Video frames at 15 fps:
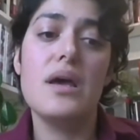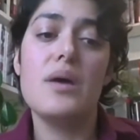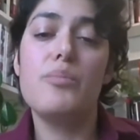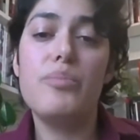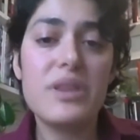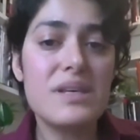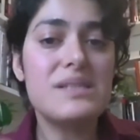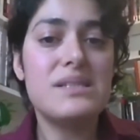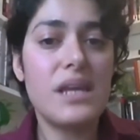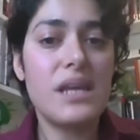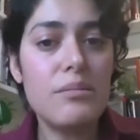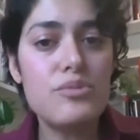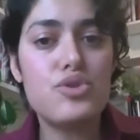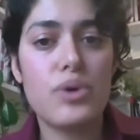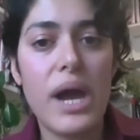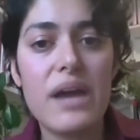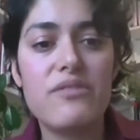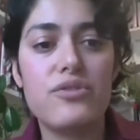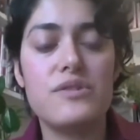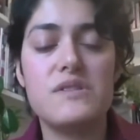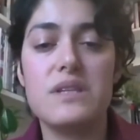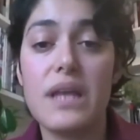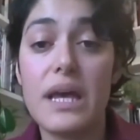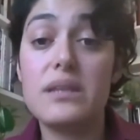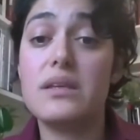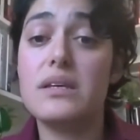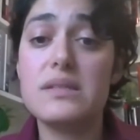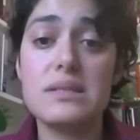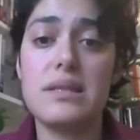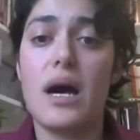But the same drivers led
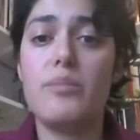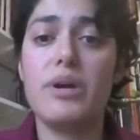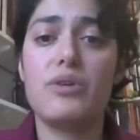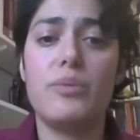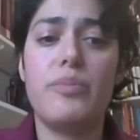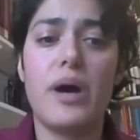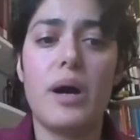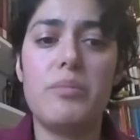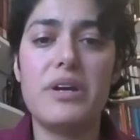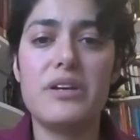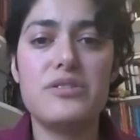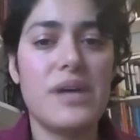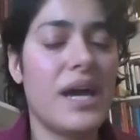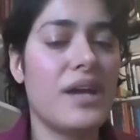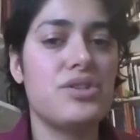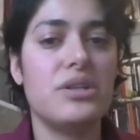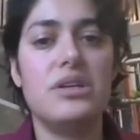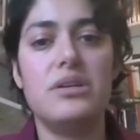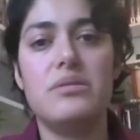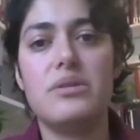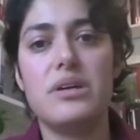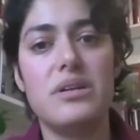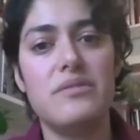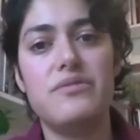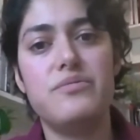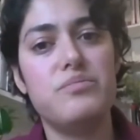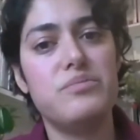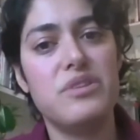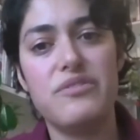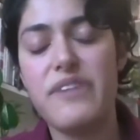the Islamic Republic to actually kind of
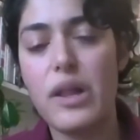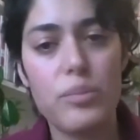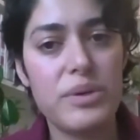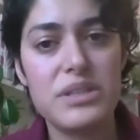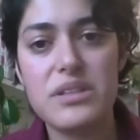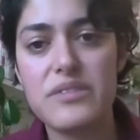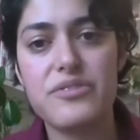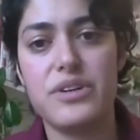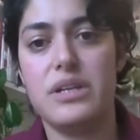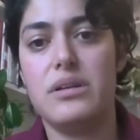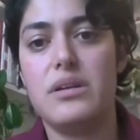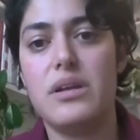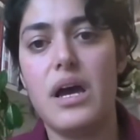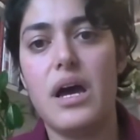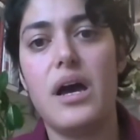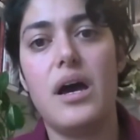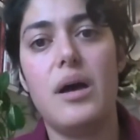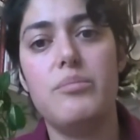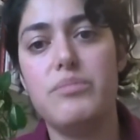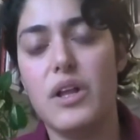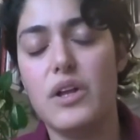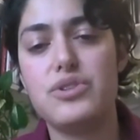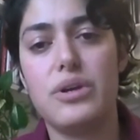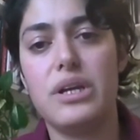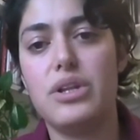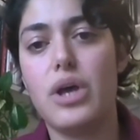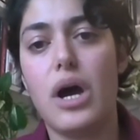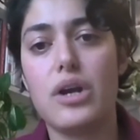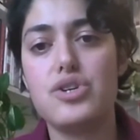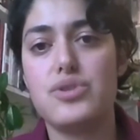develop a different military
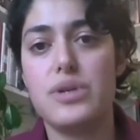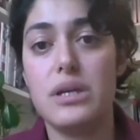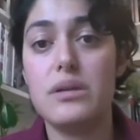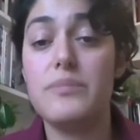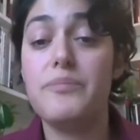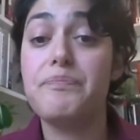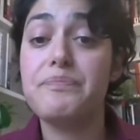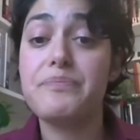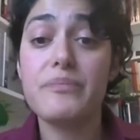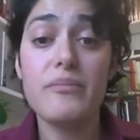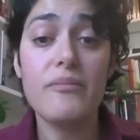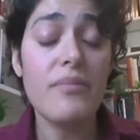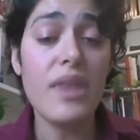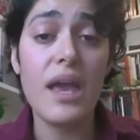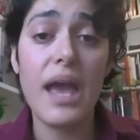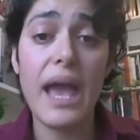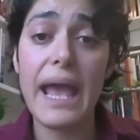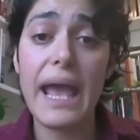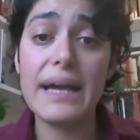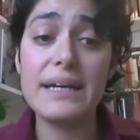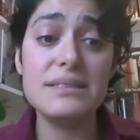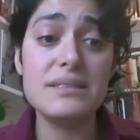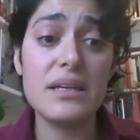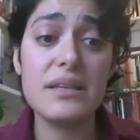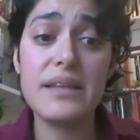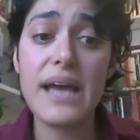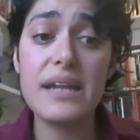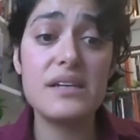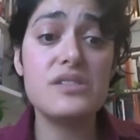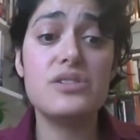doctrine. And
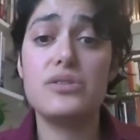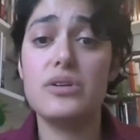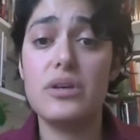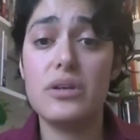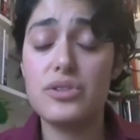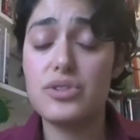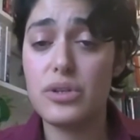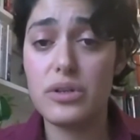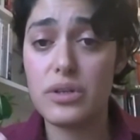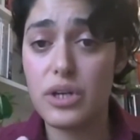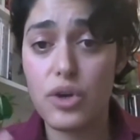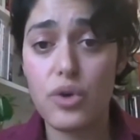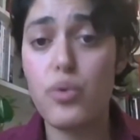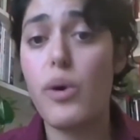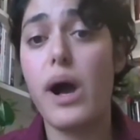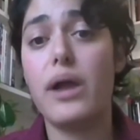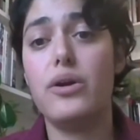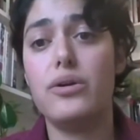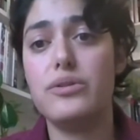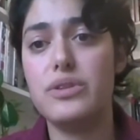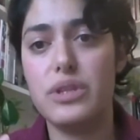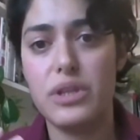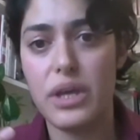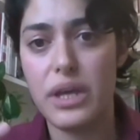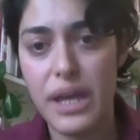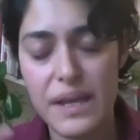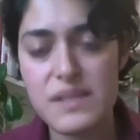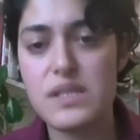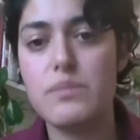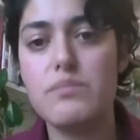that is to acquire the
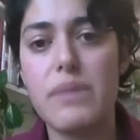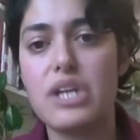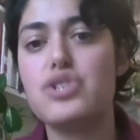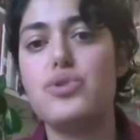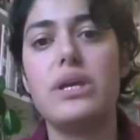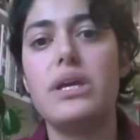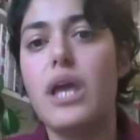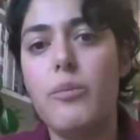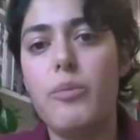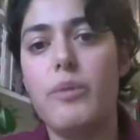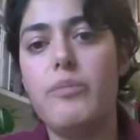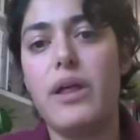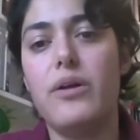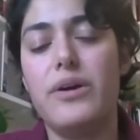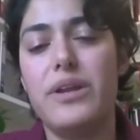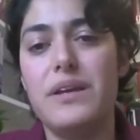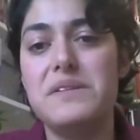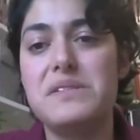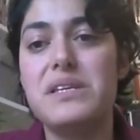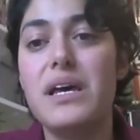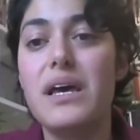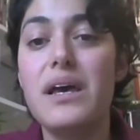asymmetric capabilities